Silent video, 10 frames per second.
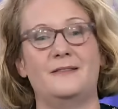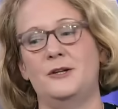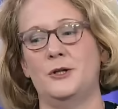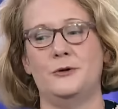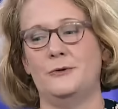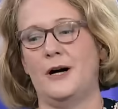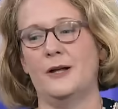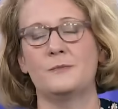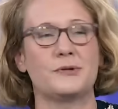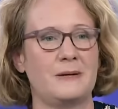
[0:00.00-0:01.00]
you know,
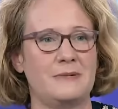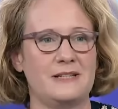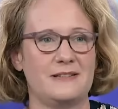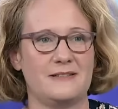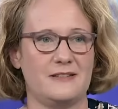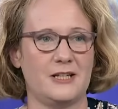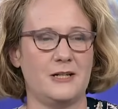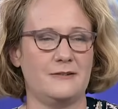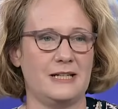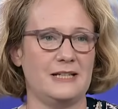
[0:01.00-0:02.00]
on-premise
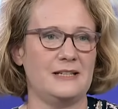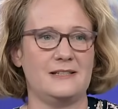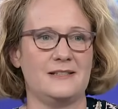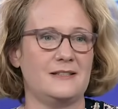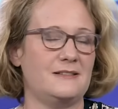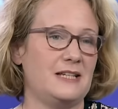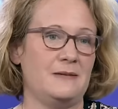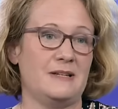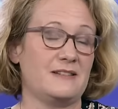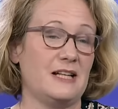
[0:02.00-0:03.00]
security is not the
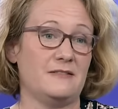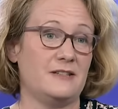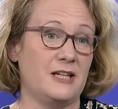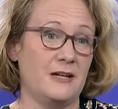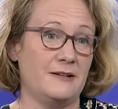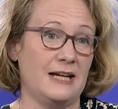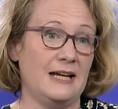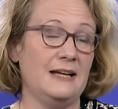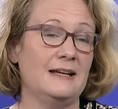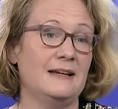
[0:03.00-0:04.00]
same as cloud security,
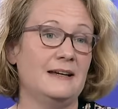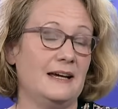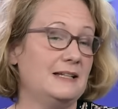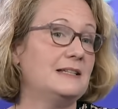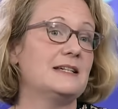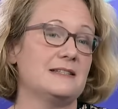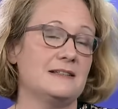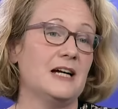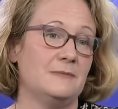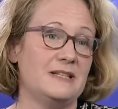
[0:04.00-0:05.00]
and it doesn't
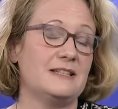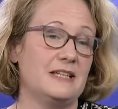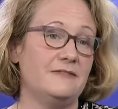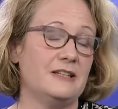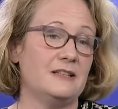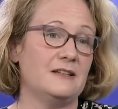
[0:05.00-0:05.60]
come as a given.